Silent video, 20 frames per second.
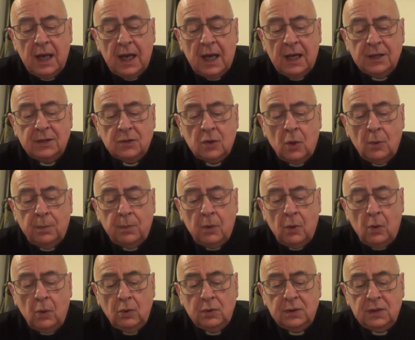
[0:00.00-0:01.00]
and
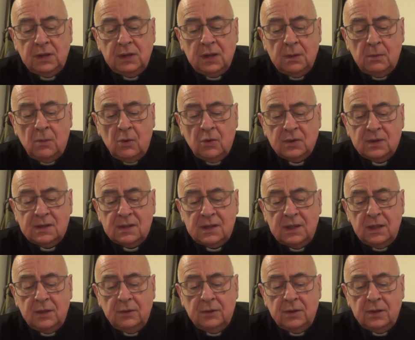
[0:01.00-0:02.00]
upholding the most
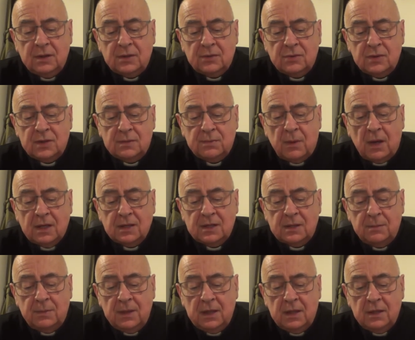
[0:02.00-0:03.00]
serious
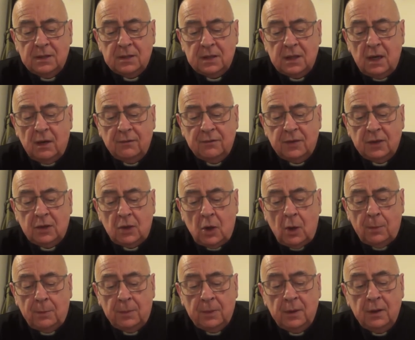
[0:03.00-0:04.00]
responsibility of the
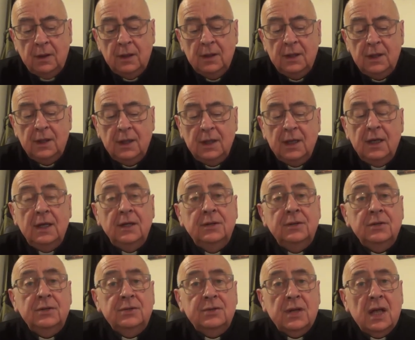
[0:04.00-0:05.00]
couple in
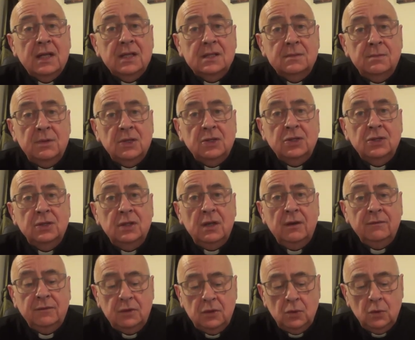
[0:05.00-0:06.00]
the transmission
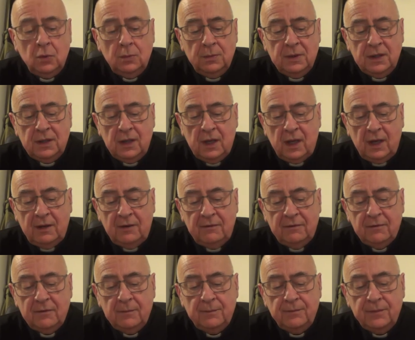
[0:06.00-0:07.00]
of human
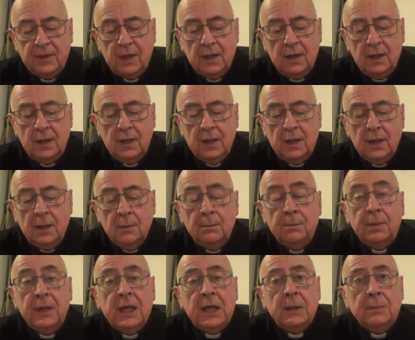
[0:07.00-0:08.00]
life.
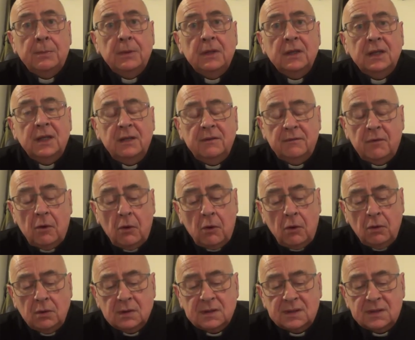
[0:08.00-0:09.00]
People give
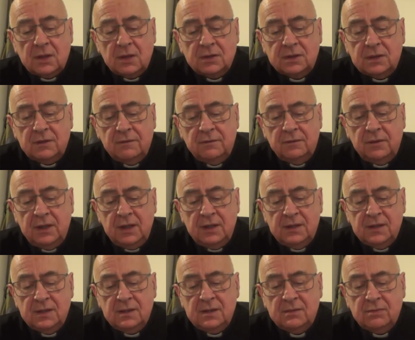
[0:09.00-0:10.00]
all sorts of
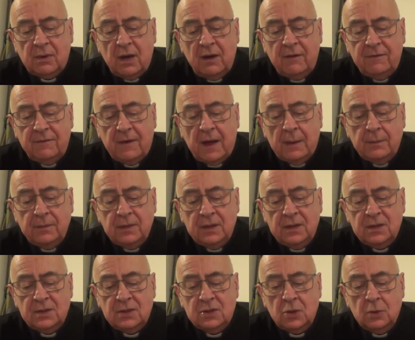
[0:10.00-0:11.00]
reasons why
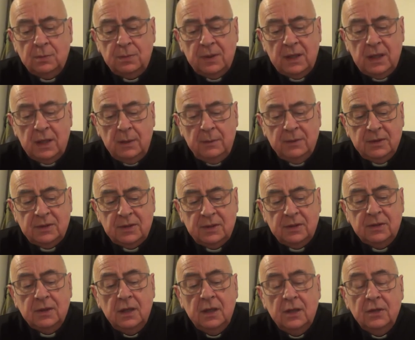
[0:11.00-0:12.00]
families should be
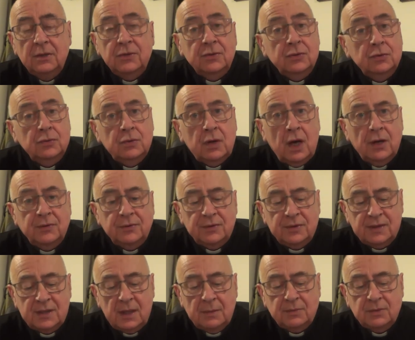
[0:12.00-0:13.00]
limited through
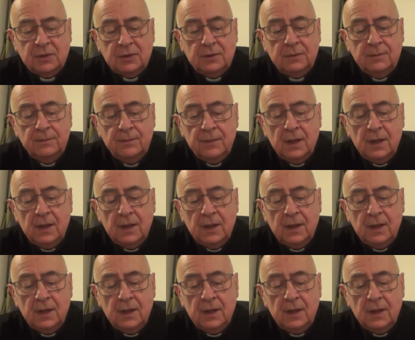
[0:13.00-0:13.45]
contraception.